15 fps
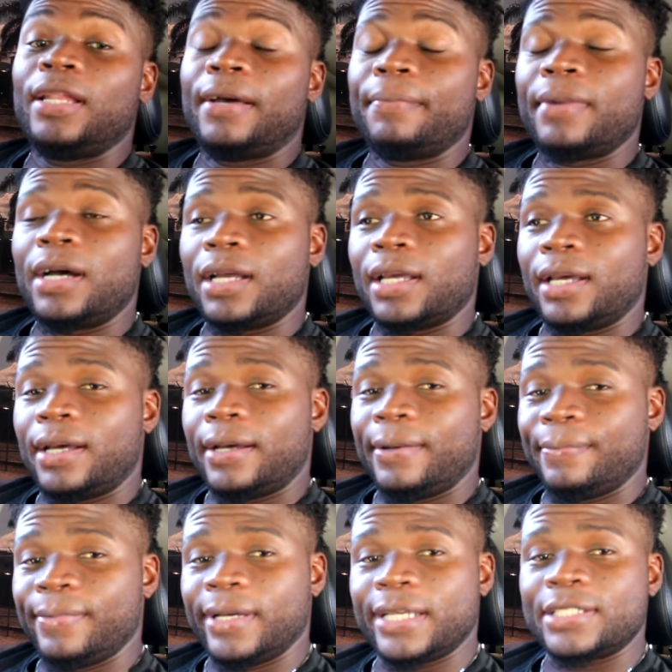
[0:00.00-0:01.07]
I'm back.
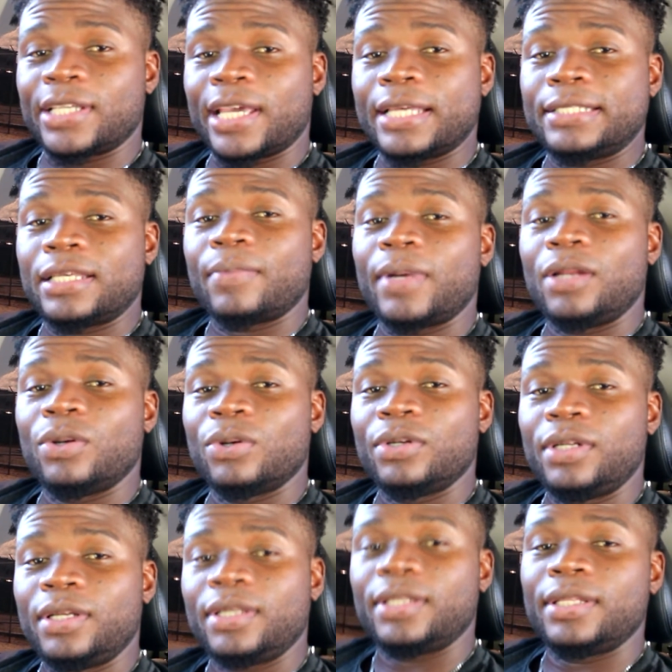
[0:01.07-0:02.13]
As you can see, I'm
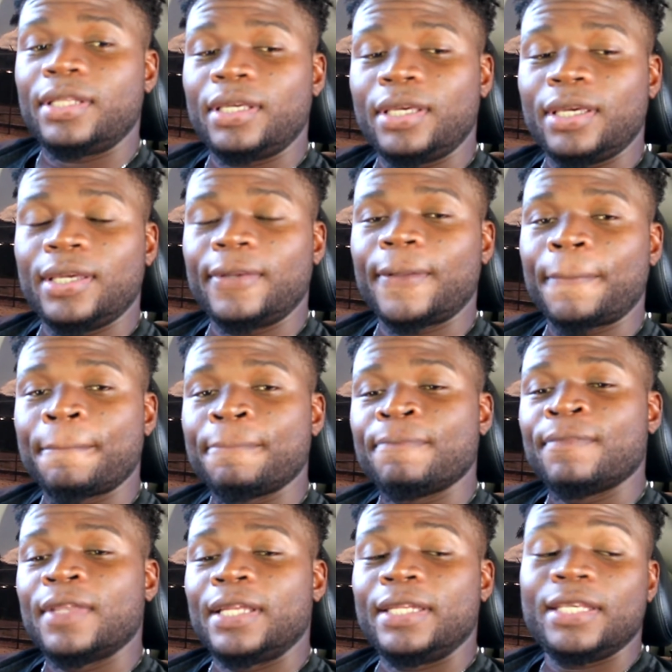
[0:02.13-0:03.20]
alone.
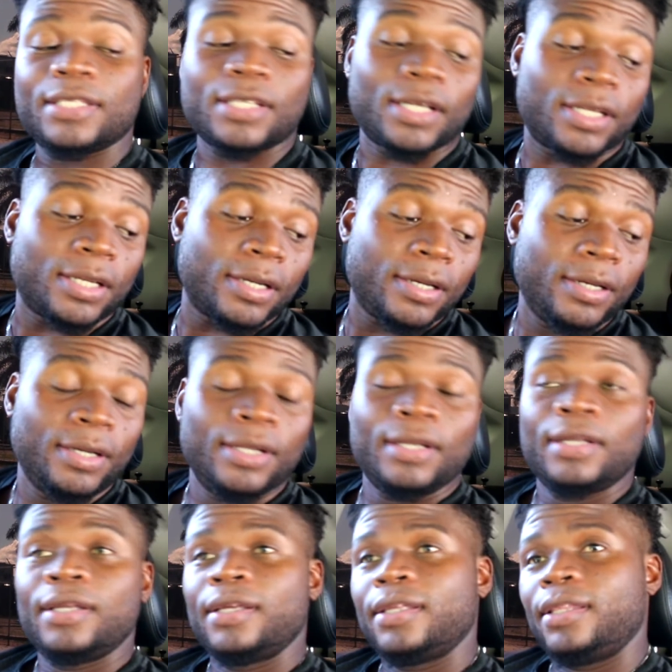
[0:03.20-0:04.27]
Dee's not here.
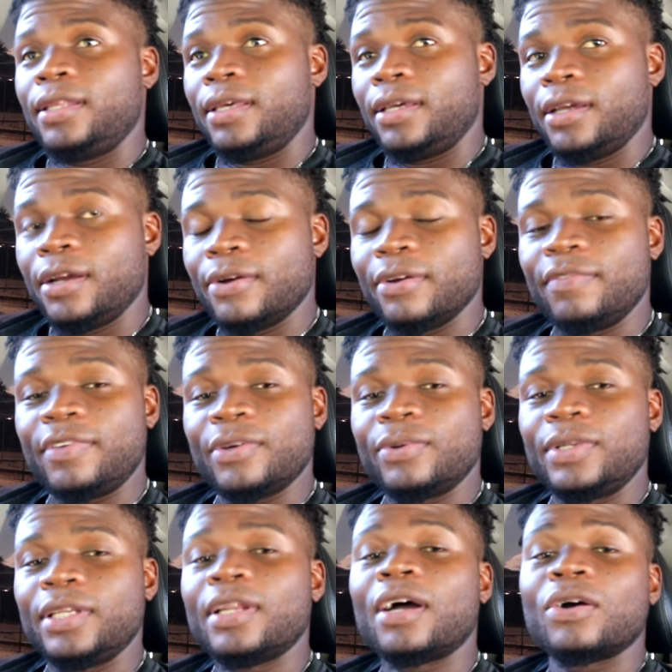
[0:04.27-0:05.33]
The review
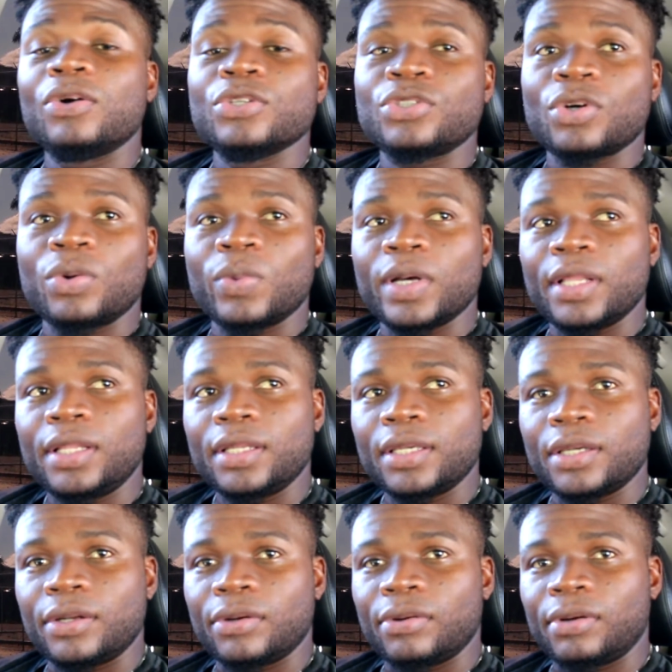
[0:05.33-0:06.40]
did not go so well,
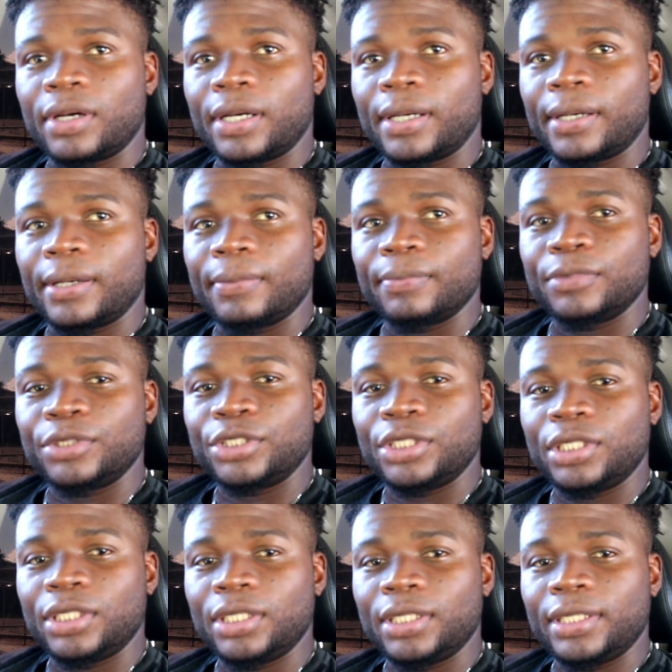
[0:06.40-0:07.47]
you know.
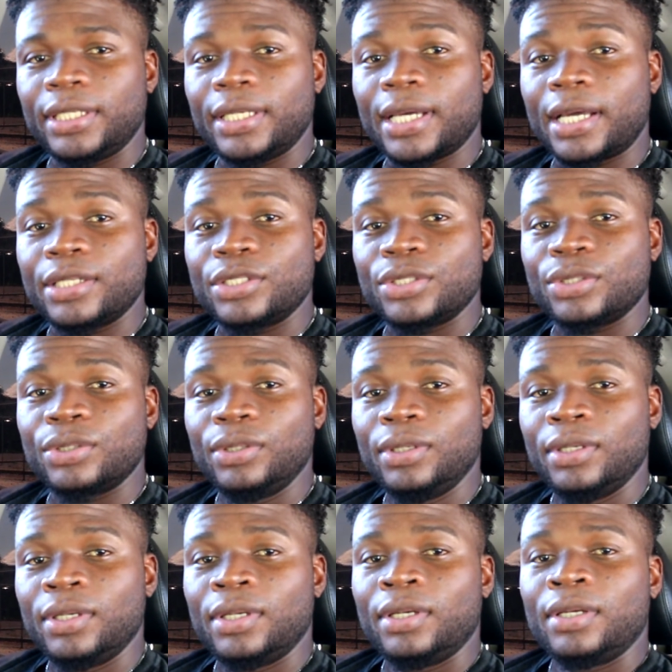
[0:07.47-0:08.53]
Dee had to
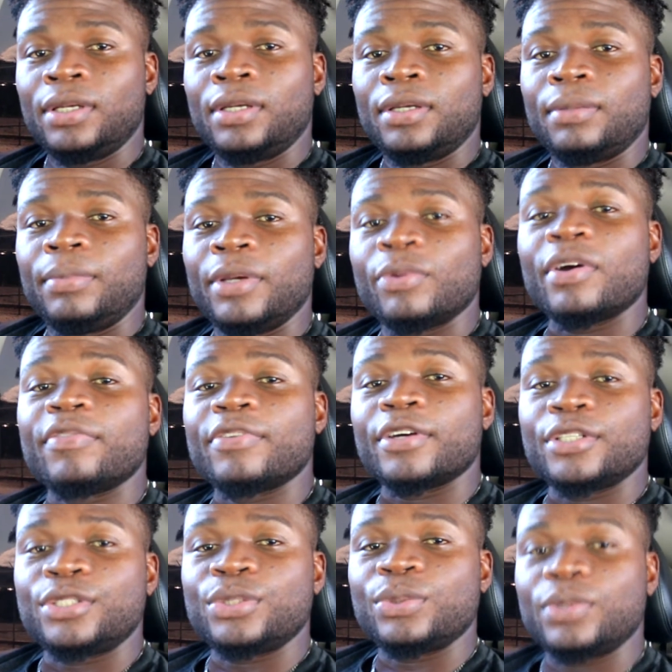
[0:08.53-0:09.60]
be
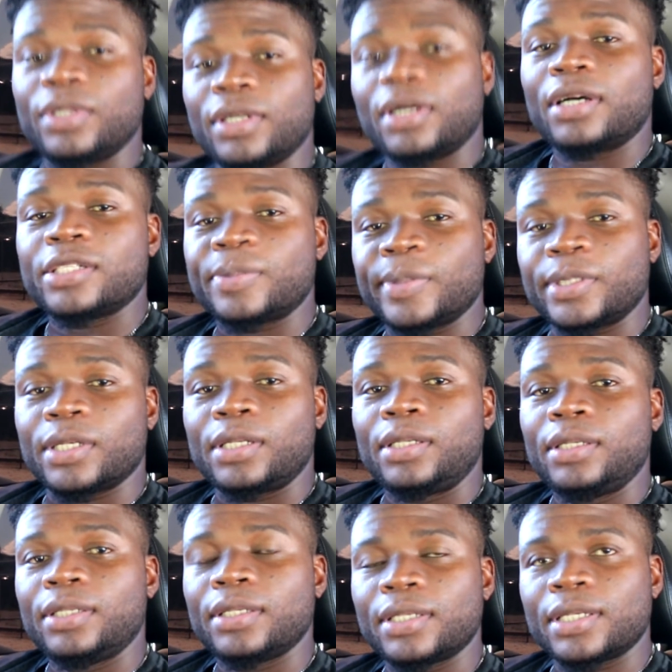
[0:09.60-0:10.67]
referred to the hospital
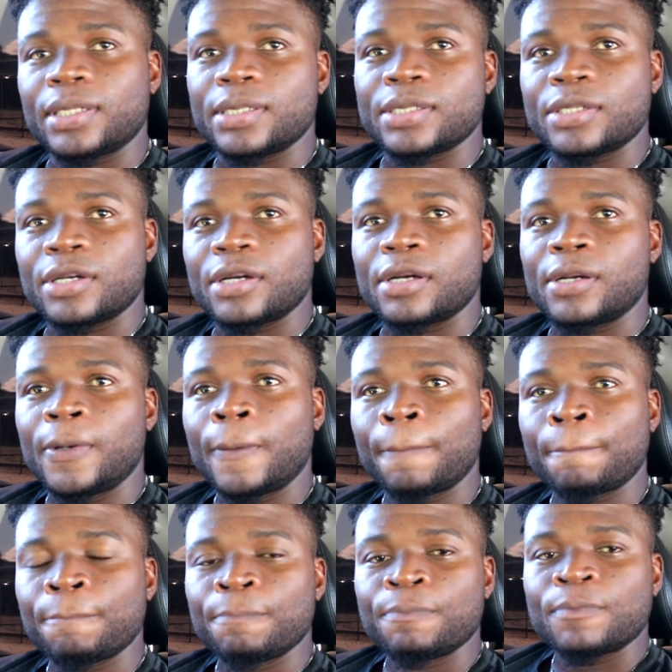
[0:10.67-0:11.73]
because her
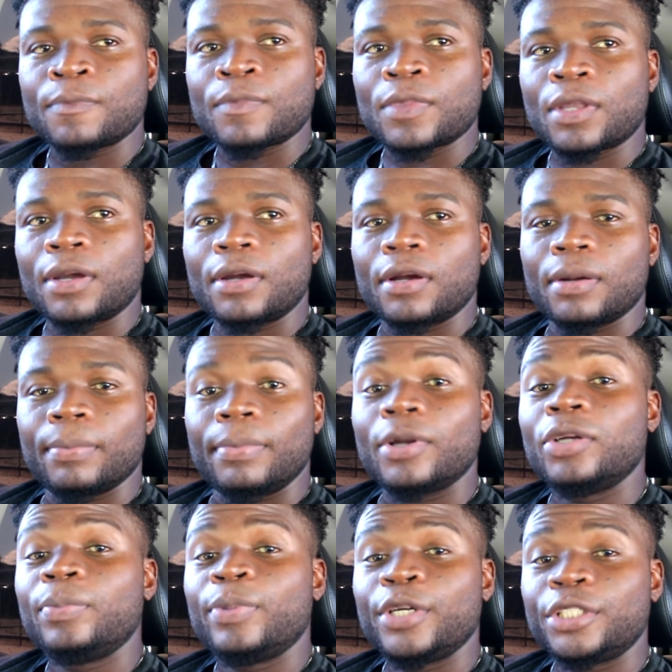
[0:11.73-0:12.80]

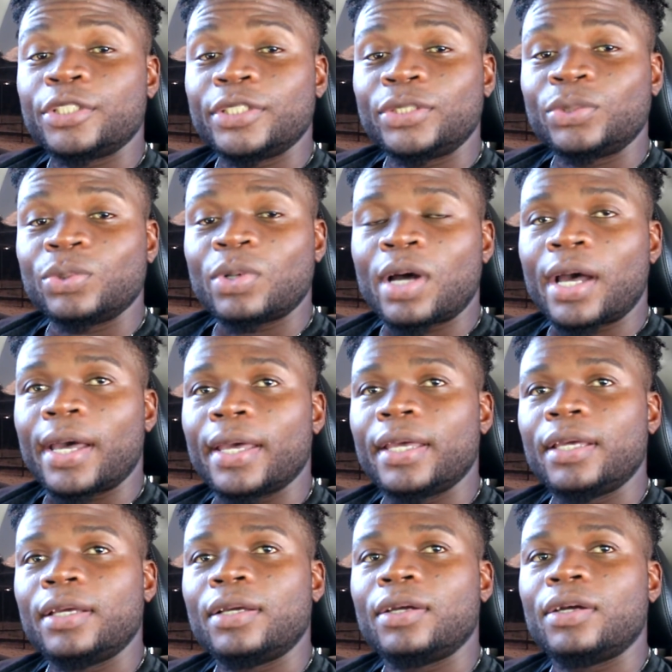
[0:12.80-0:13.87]
blood pressure is too high,
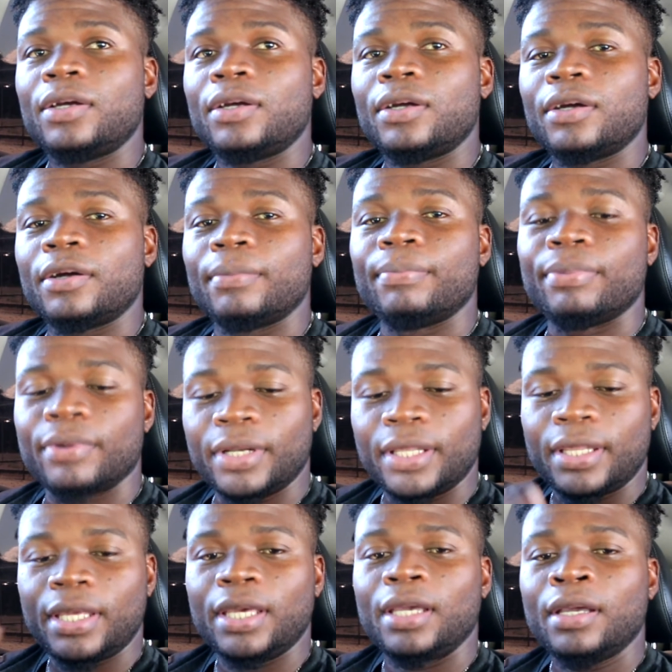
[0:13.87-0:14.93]
her
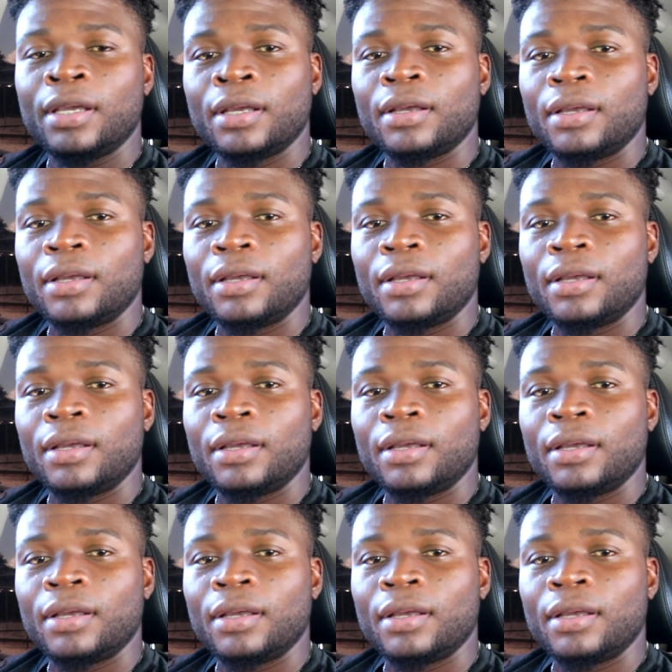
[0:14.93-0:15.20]
breathing